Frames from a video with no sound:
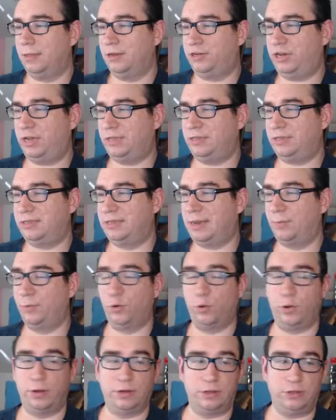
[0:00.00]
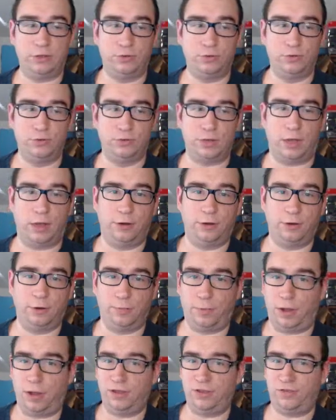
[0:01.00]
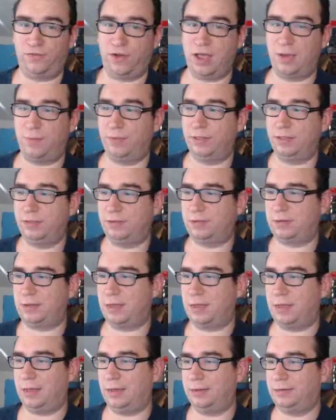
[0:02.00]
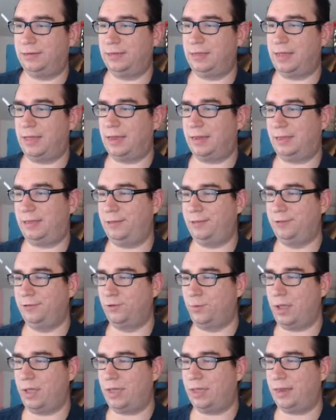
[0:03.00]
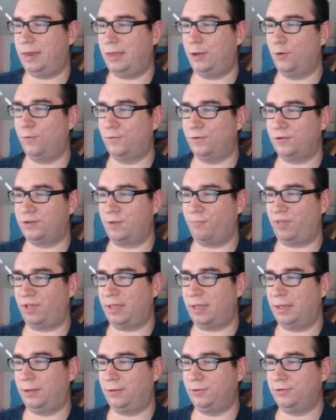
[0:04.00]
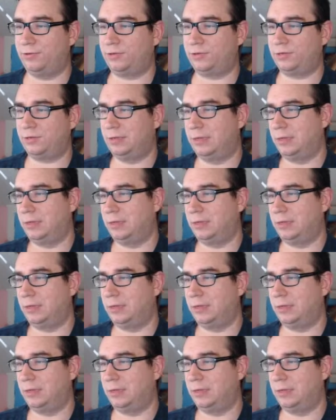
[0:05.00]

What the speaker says: chance that I'm going to use 100 boss fragments to get his awakening over something else